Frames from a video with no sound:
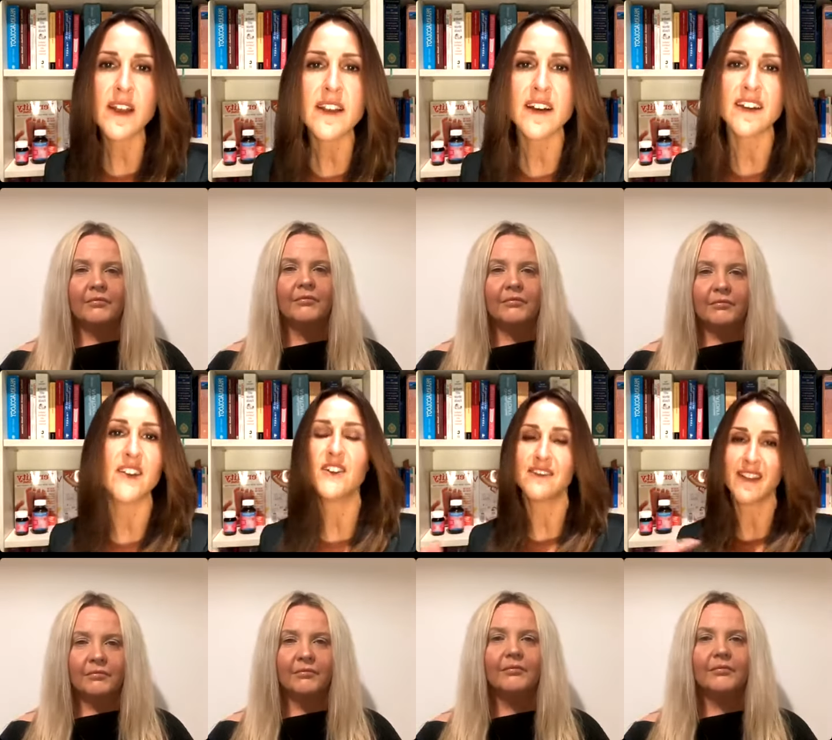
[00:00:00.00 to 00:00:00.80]
Speaker 1: And I know
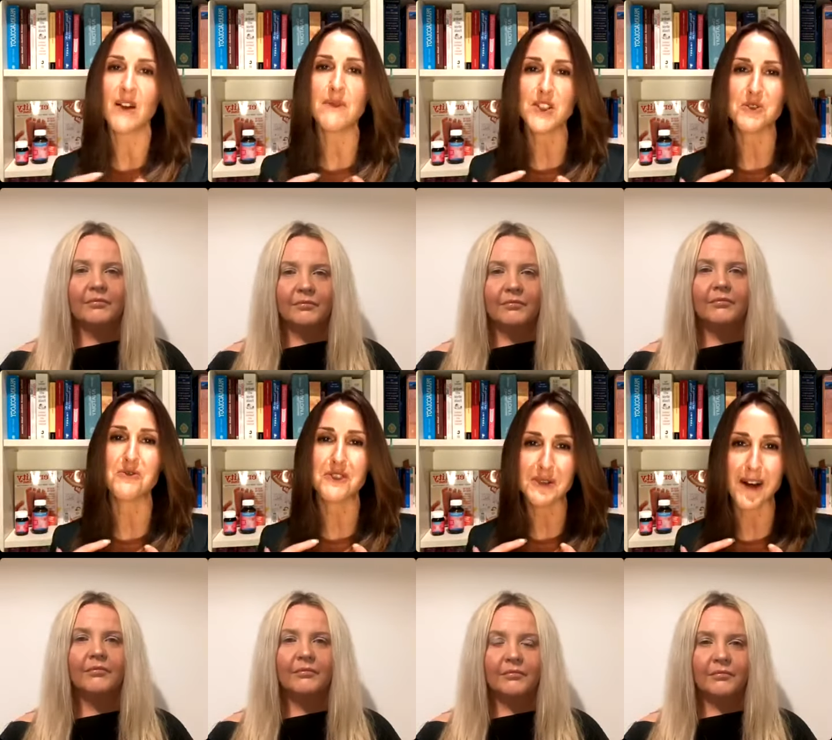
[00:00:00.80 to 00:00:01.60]
I'm a doer
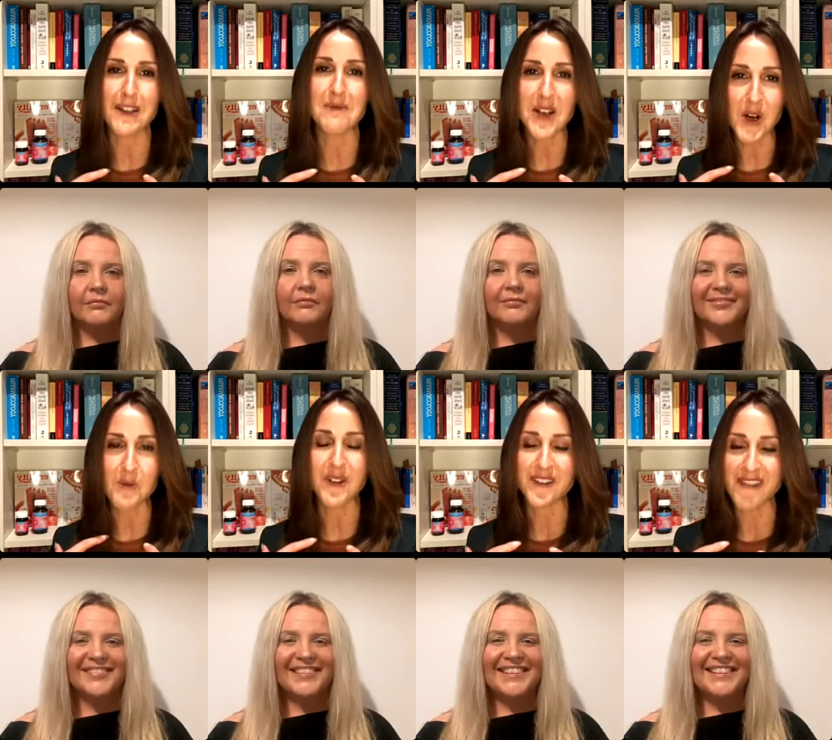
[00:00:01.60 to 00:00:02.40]
as well, I'm a
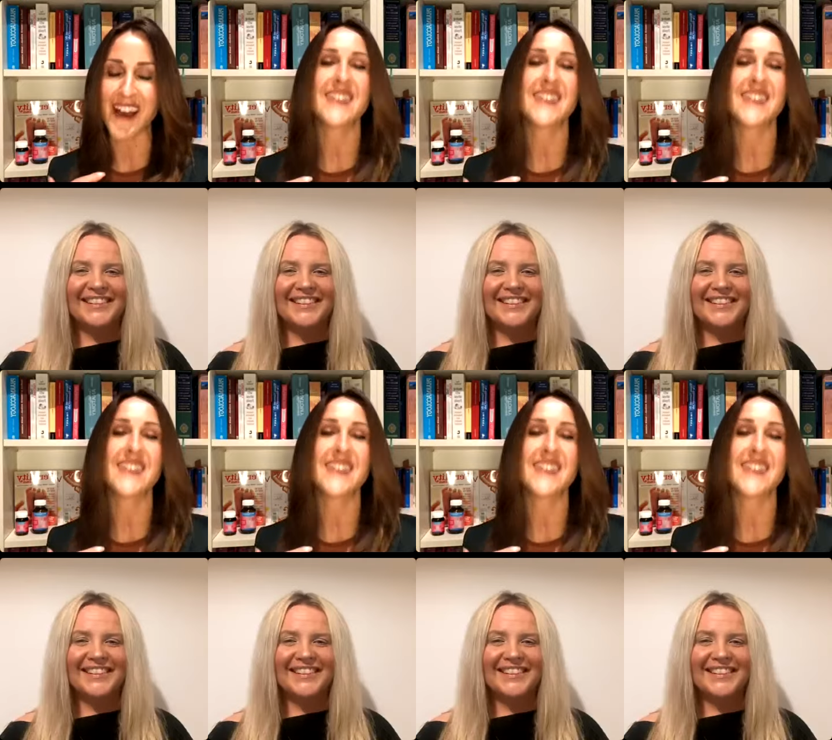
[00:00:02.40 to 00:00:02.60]
culprit of that.